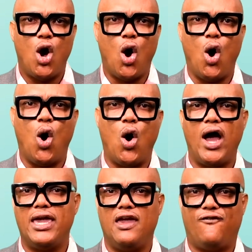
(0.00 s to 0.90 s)

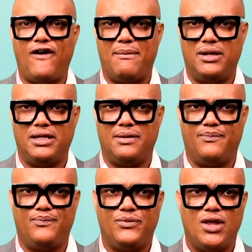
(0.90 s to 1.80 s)
or a family.
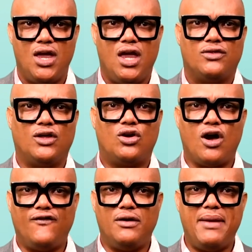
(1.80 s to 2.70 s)
The
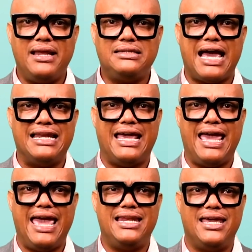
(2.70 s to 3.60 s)
government and
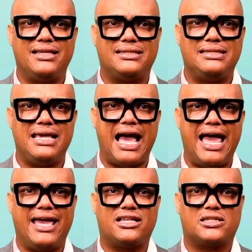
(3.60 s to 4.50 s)
NHC
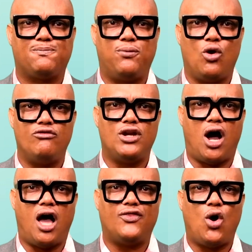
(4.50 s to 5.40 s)
are exploring
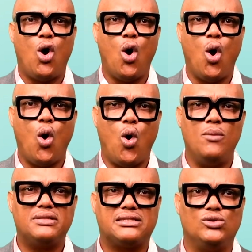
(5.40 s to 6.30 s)
other
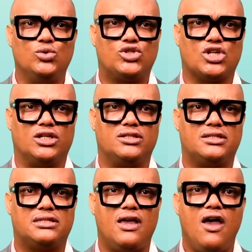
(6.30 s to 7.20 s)
home
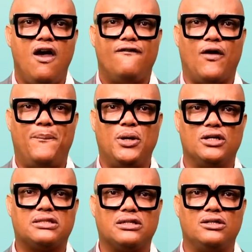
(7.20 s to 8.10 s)
solutions for
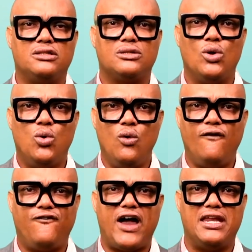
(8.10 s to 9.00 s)
persons
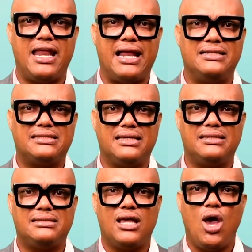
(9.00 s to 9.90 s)
who
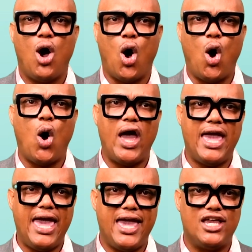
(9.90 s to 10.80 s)
finances or
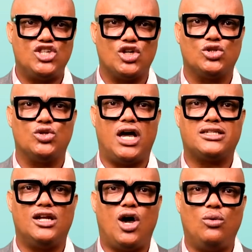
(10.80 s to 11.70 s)
age do
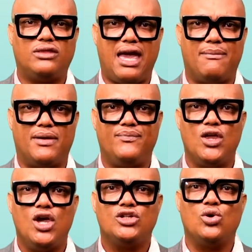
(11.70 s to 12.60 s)
not allow them
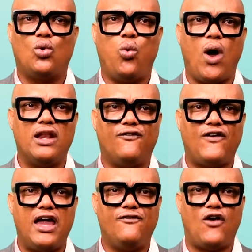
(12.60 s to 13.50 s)
to
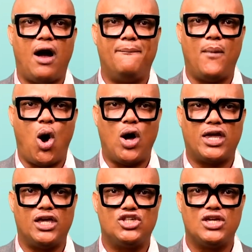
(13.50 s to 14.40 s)
qualify for a
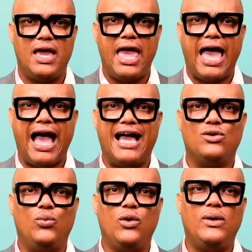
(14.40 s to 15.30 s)
mortgage,
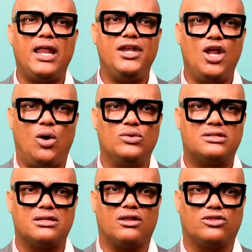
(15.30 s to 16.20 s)
and we will
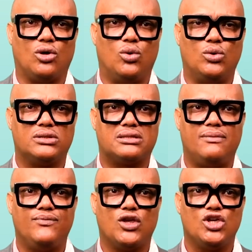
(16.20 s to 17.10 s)
announce those
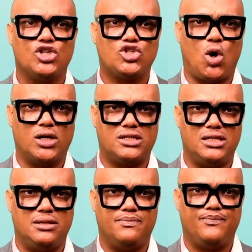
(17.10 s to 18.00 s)

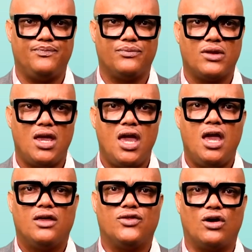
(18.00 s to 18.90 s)
shortly.
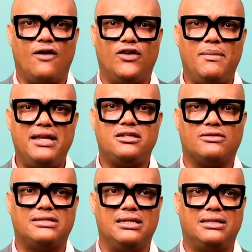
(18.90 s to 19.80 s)
The government
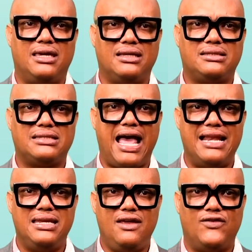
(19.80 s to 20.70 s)
of St. Kitts
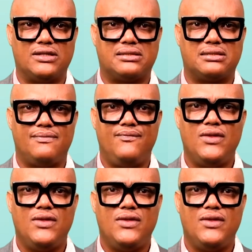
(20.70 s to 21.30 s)
and Nevis